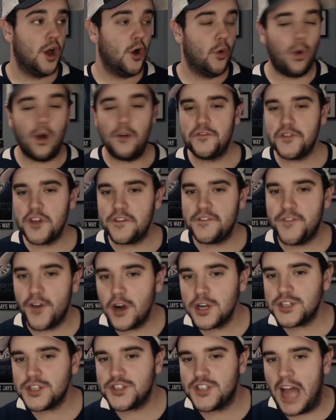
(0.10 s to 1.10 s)
Well, for the
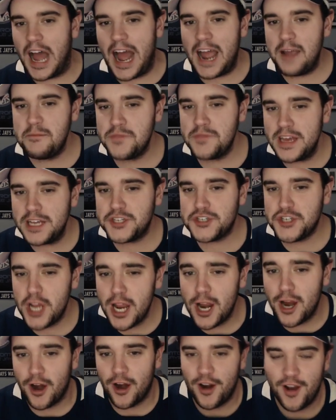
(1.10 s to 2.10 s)
first time this
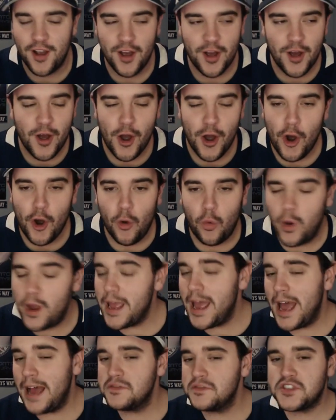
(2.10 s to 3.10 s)
year, we
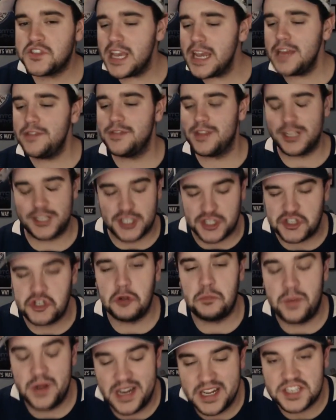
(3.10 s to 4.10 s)
have seen this
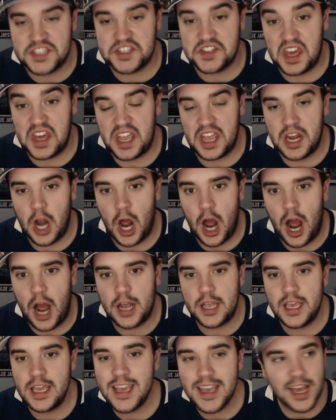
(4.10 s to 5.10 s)
stupidest thing in
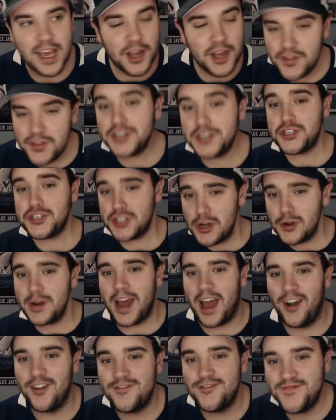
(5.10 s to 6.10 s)
hockey, the
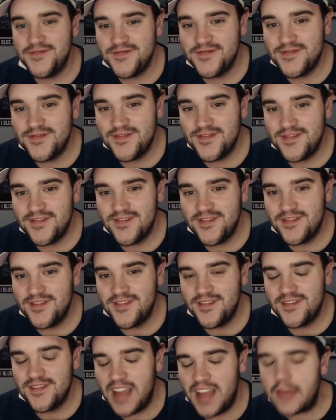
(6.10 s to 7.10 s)
shootout.
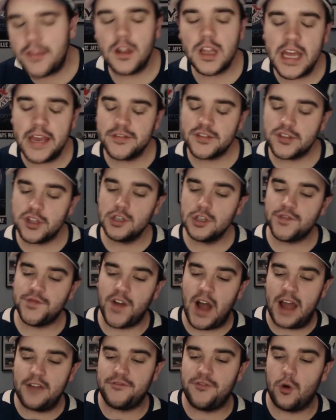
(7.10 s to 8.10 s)
And the Leafs lose
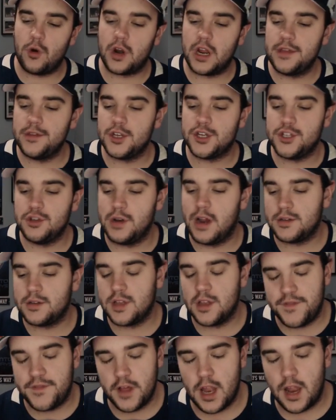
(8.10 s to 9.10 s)
five four in the shootout to
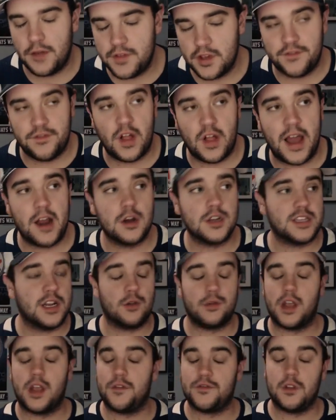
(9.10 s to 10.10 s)
the Philadelphia Flyers. I
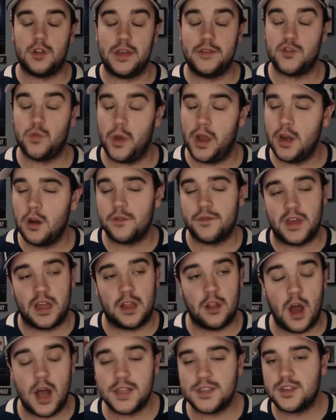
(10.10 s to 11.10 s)
don't care if the Leafs win or if they
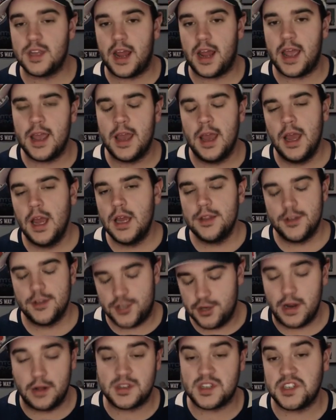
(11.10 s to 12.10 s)
lost today. The
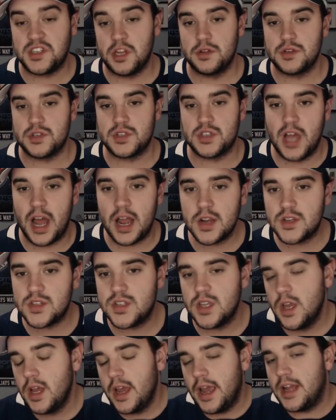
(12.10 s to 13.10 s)
shootout still
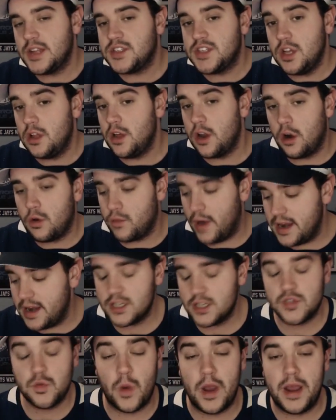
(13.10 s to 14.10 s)
sucks. It's still a
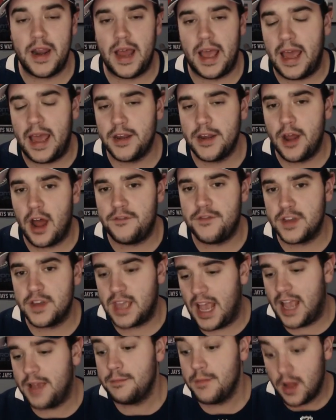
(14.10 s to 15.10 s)
horrendous way to end off a
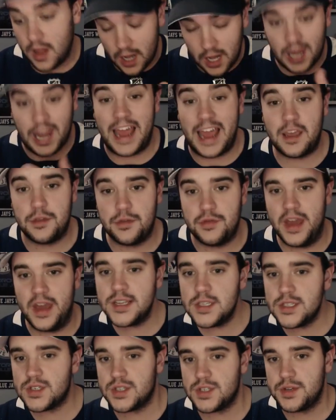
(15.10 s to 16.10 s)
game like
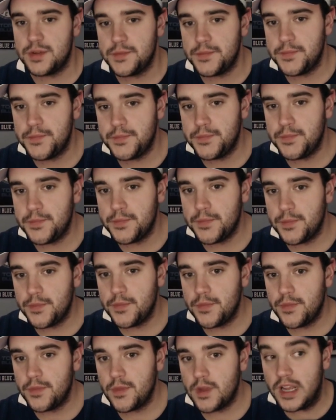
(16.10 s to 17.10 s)
this.
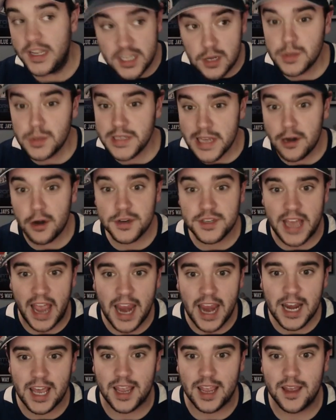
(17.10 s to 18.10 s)
Because it was
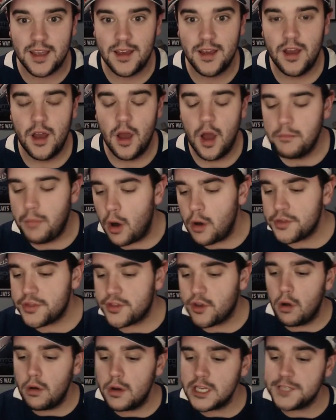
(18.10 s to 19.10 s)
entertaining. Both
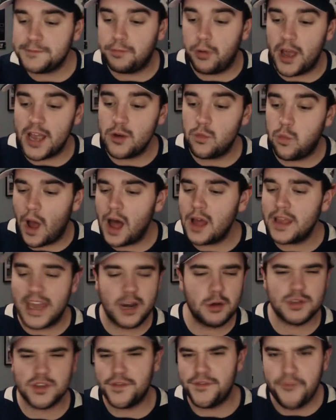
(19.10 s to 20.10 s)
goalies played well, yet
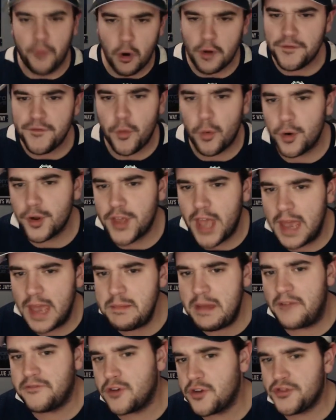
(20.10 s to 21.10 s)
it was a four four game
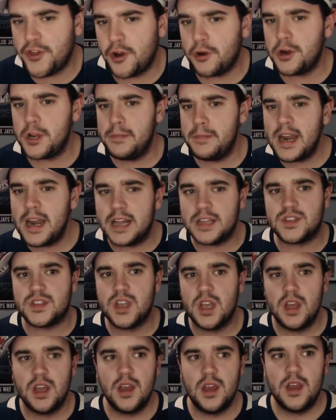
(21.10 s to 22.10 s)
after thirty minutes.
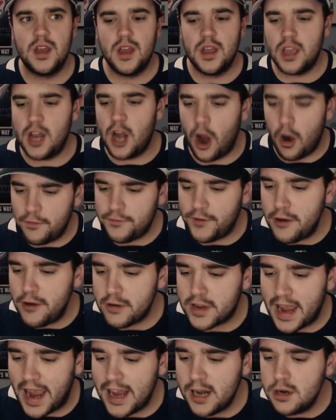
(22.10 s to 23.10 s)
You know,
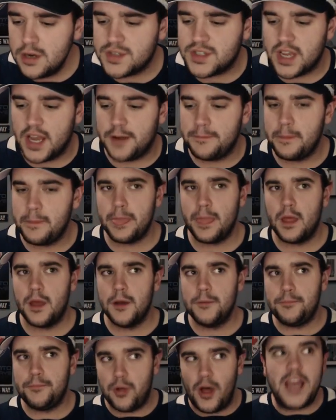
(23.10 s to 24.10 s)
Frederik Andersen
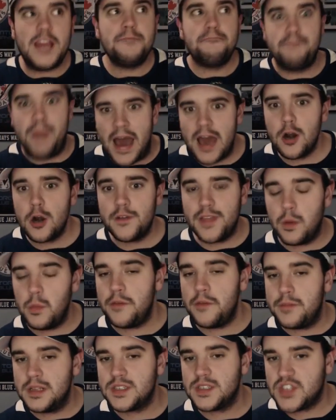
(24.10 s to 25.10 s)
played better than
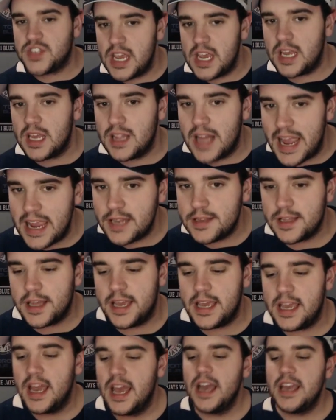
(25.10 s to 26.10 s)
we've been seeing
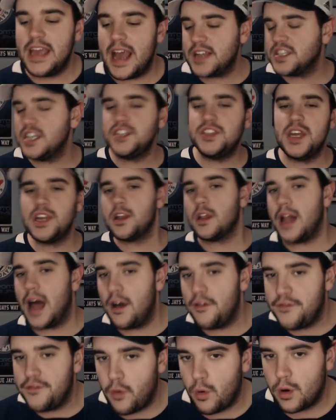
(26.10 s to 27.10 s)
lately. Yes, he did allow
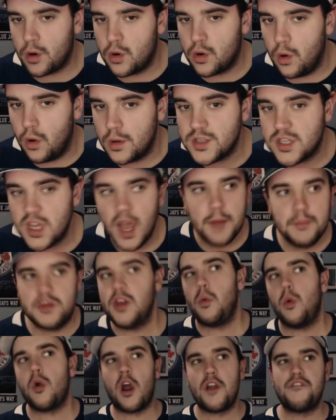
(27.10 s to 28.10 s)
four goals, but they
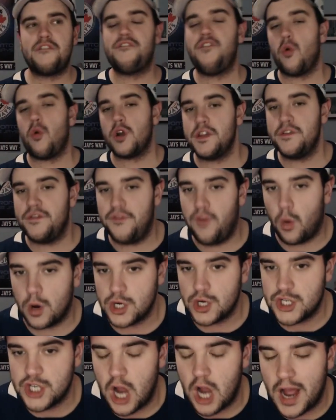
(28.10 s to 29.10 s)
were on forty-four
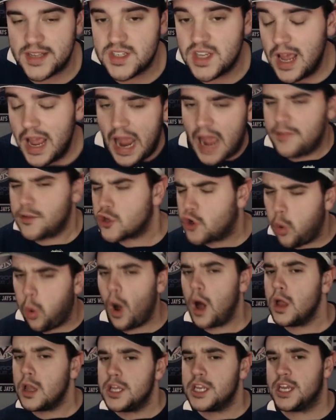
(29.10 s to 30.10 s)
shots. And the
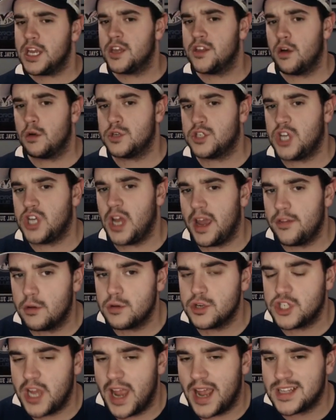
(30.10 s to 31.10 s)
quality of those, ch
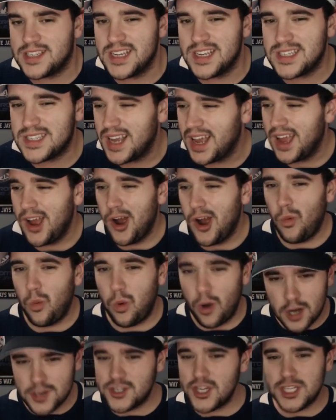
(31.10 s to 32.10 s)
those chances
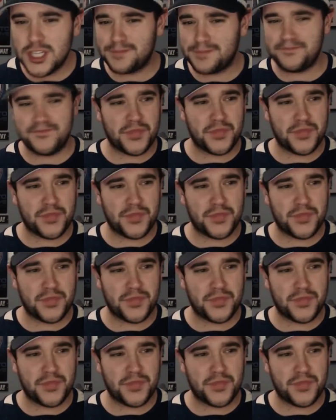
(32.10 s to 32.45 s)
were just